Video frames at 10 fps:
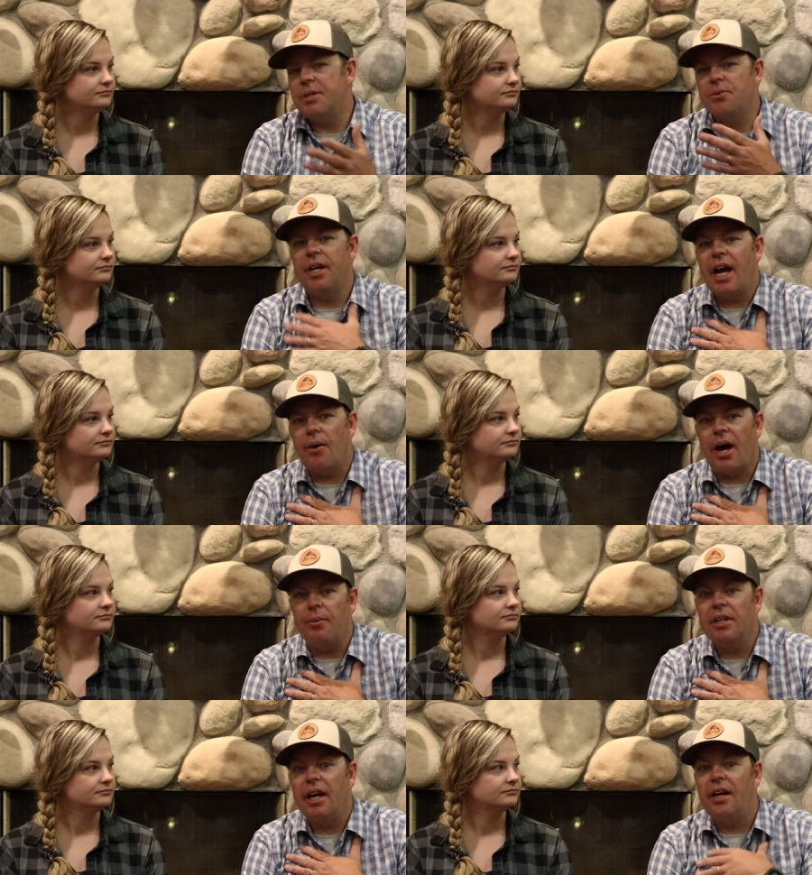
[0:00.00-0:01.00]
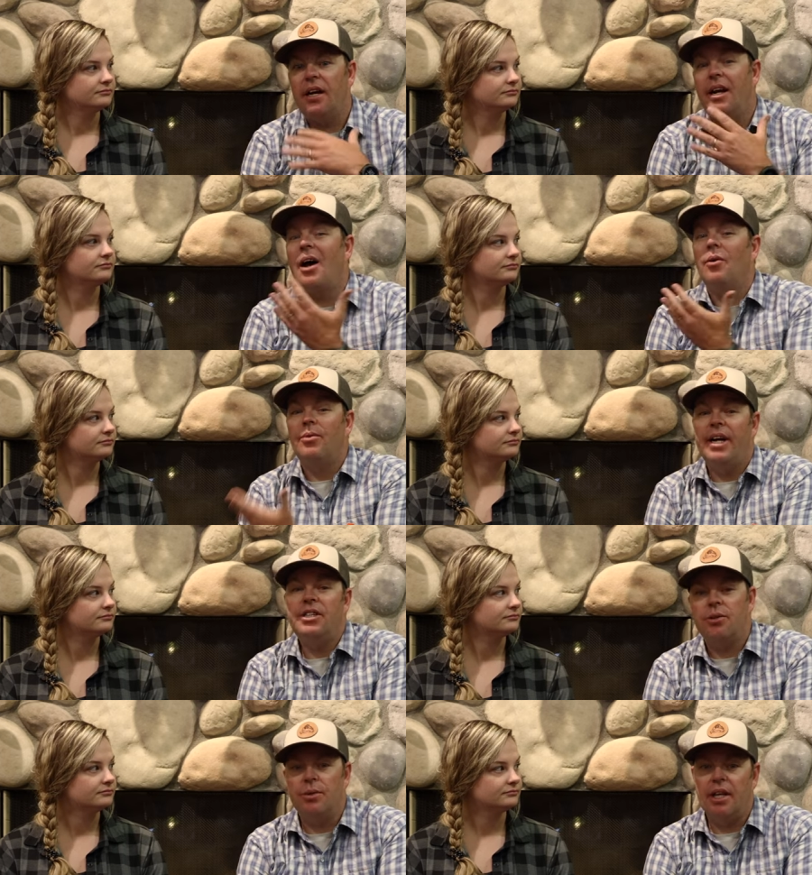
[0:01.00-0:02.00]
Speaker 1: between how I would layer and how
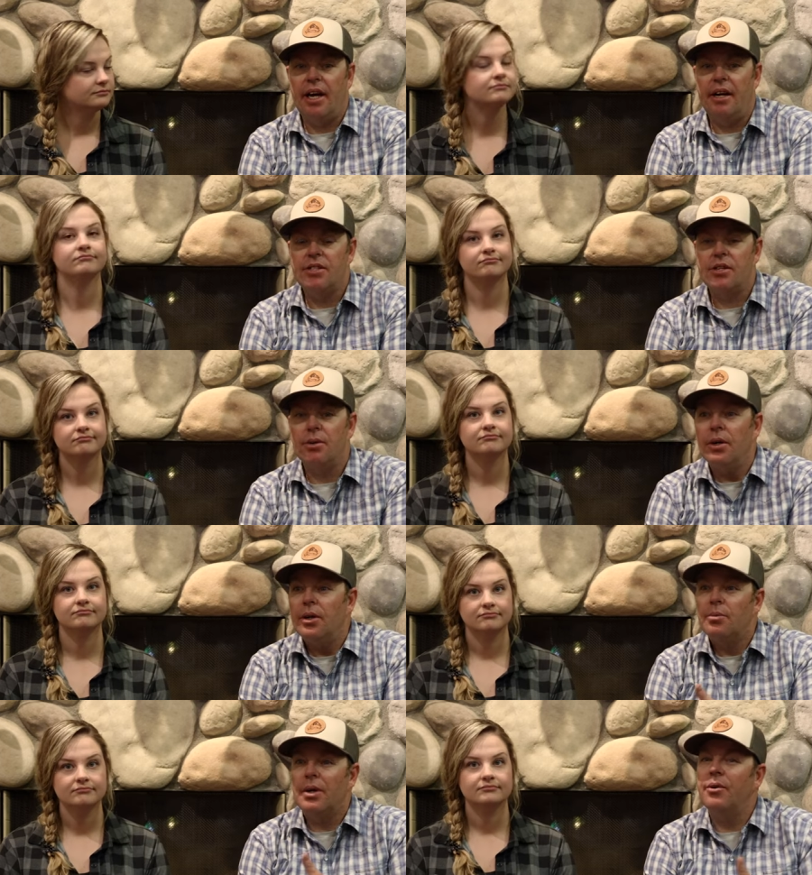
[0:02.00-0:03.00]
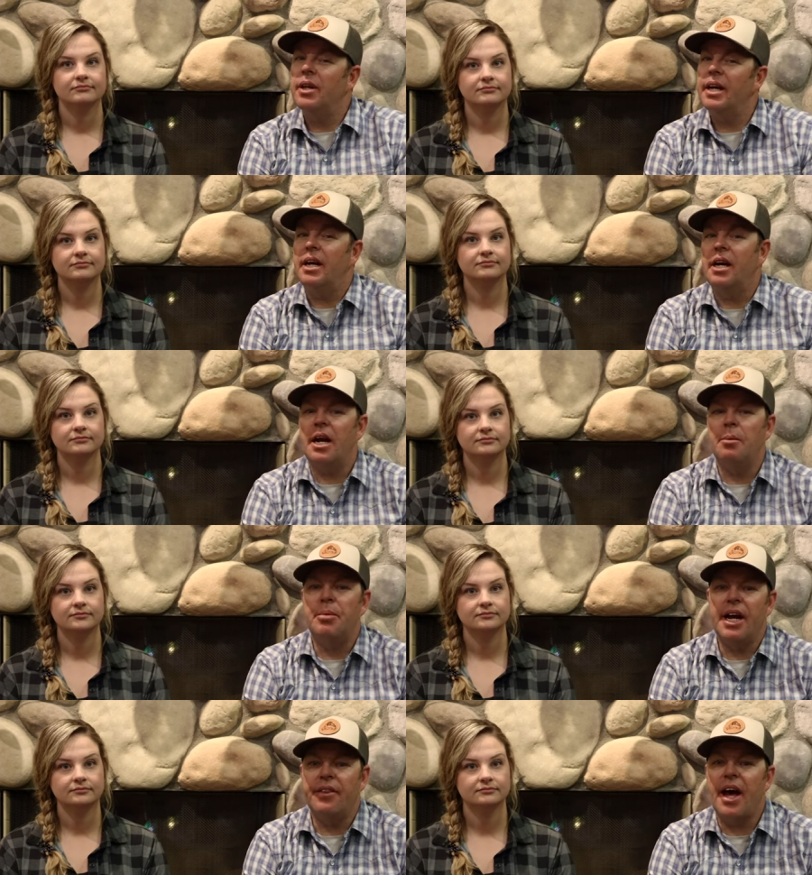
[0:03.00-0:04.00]
Rachel would layer. So we're really going to kind of
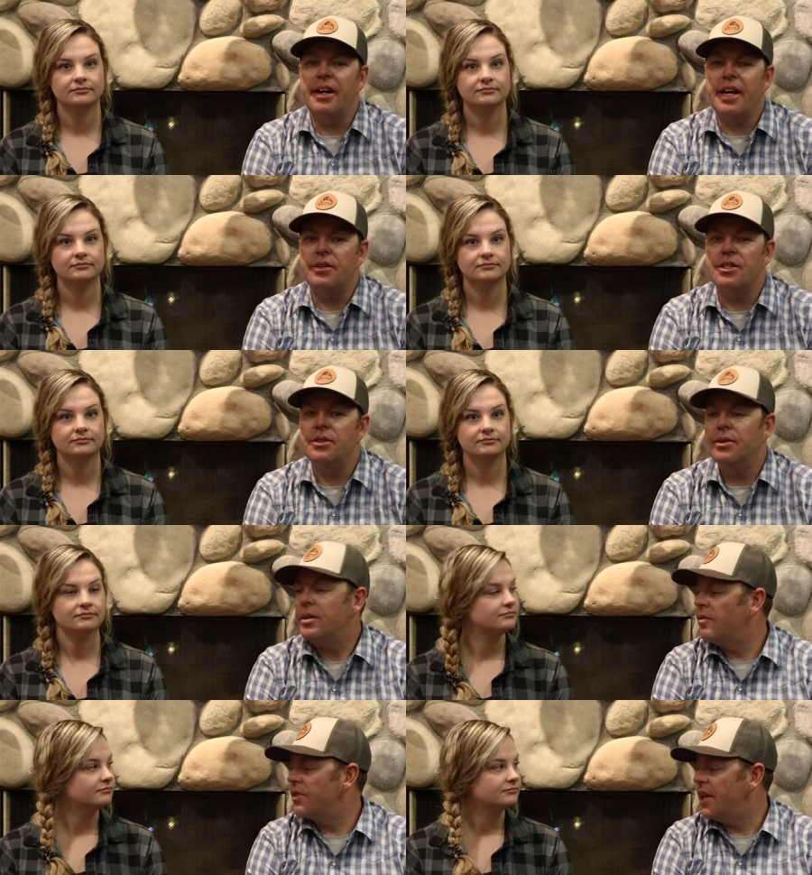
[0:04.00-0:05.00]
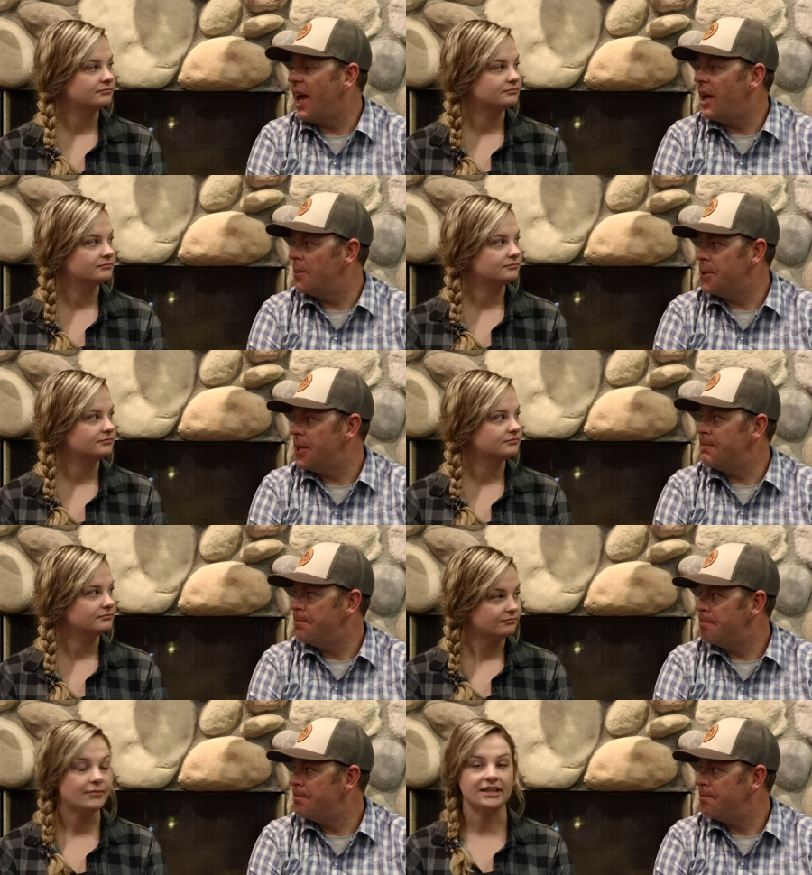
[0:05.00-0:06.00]
break that down too, and hopefully that helps you.
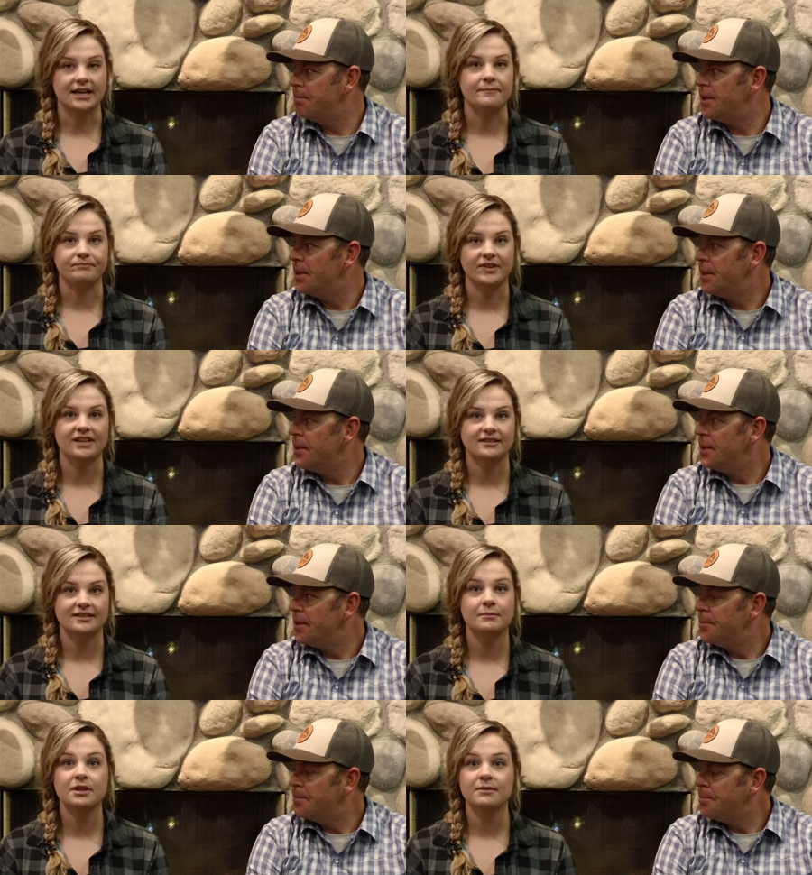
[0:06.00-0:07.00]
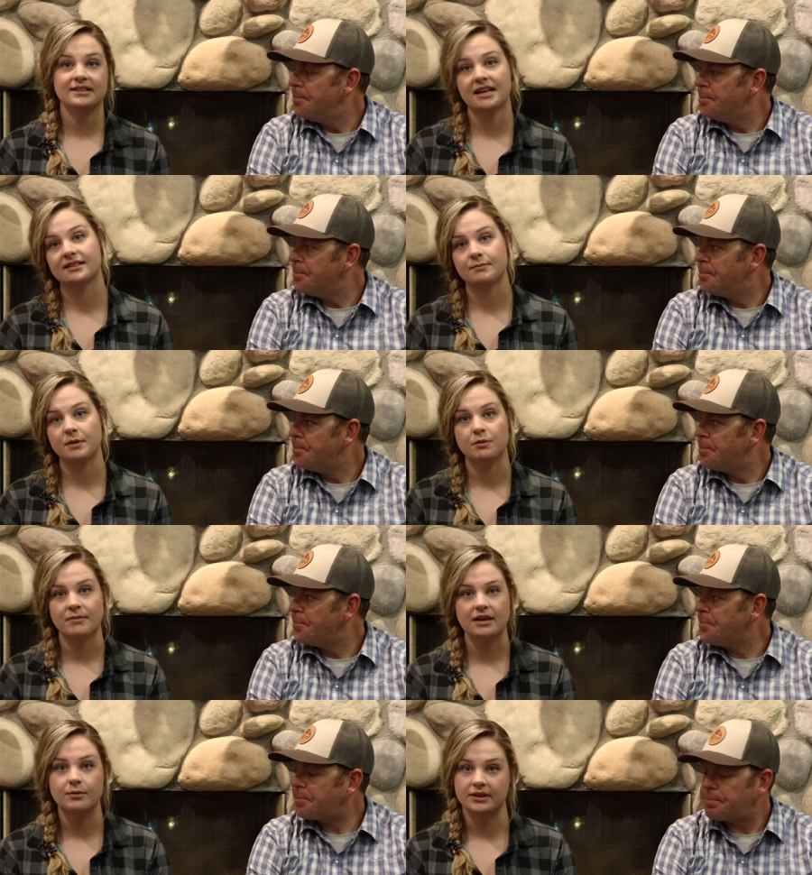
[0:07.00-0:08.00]
Speaker 2: Big time. And some of the mistakes that people
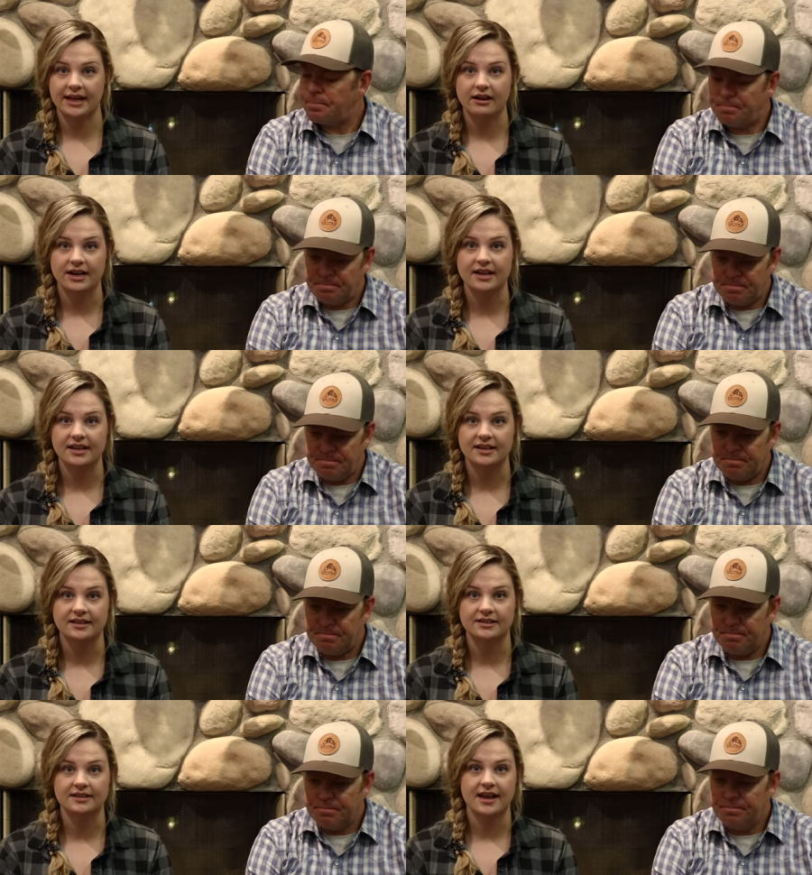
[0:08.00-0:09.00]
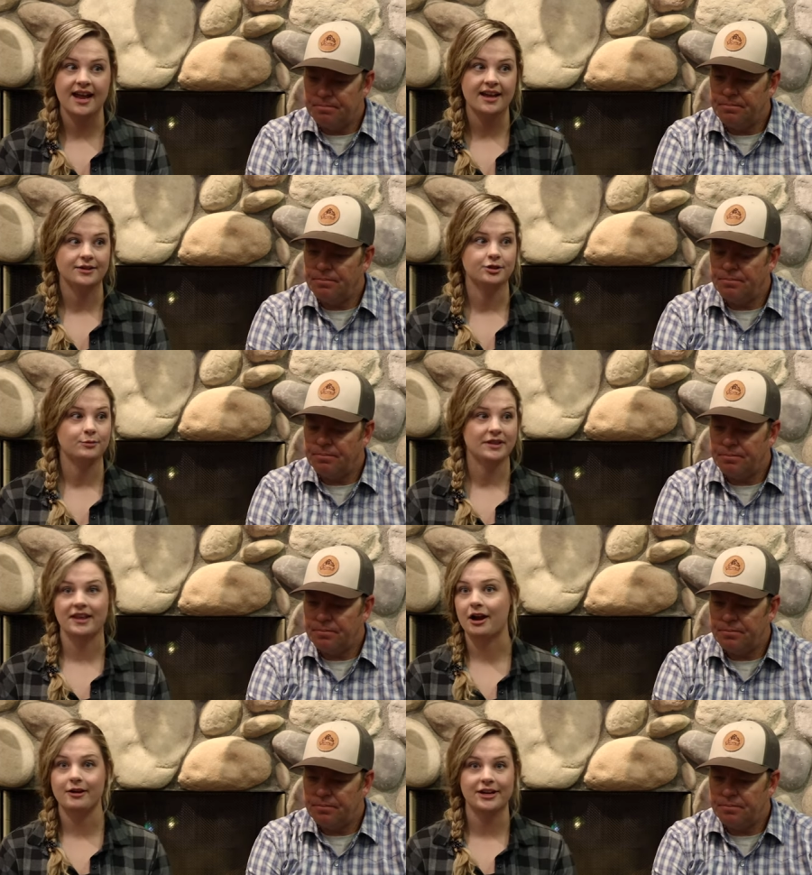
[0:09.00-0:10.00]
make with layering is A, assuming
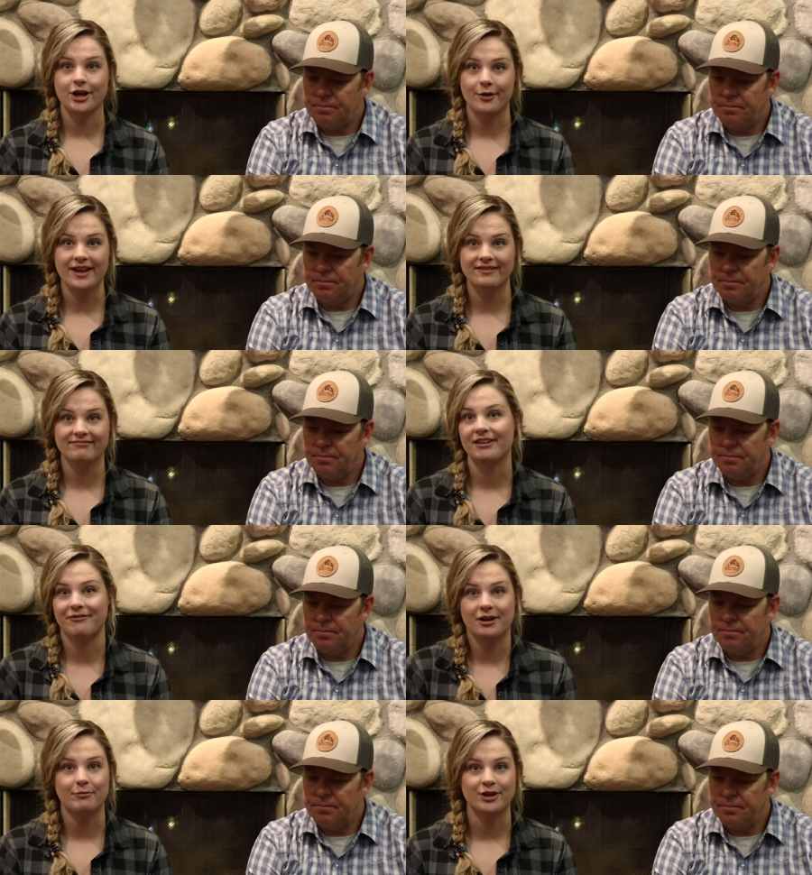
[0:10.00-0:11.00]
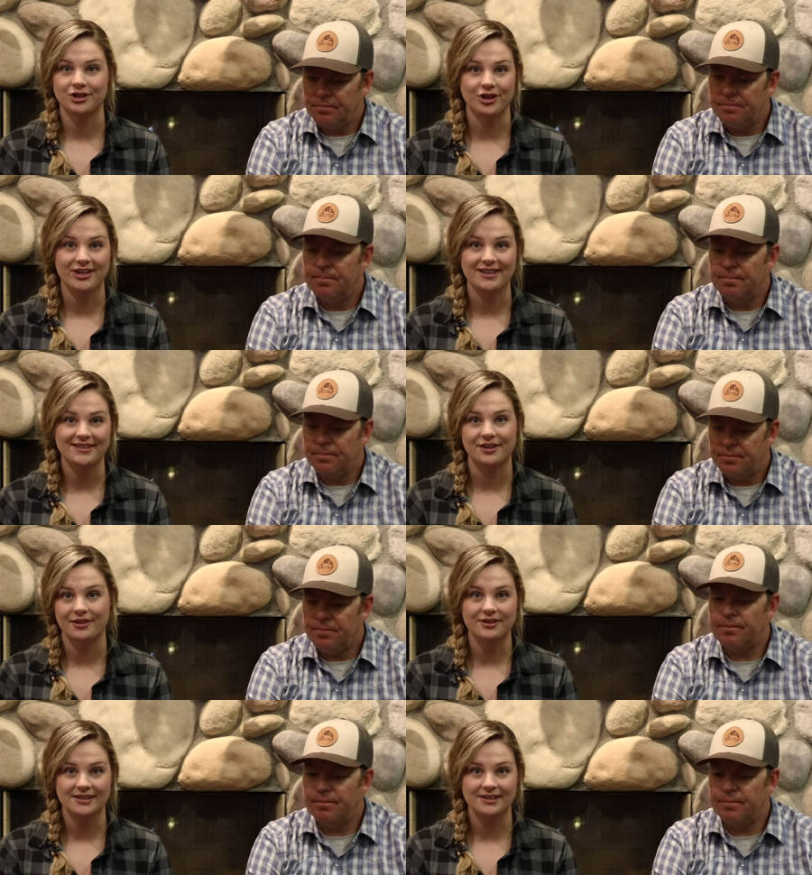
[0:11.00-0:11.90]
they already know it, they've got a bunch of hoodies, so they're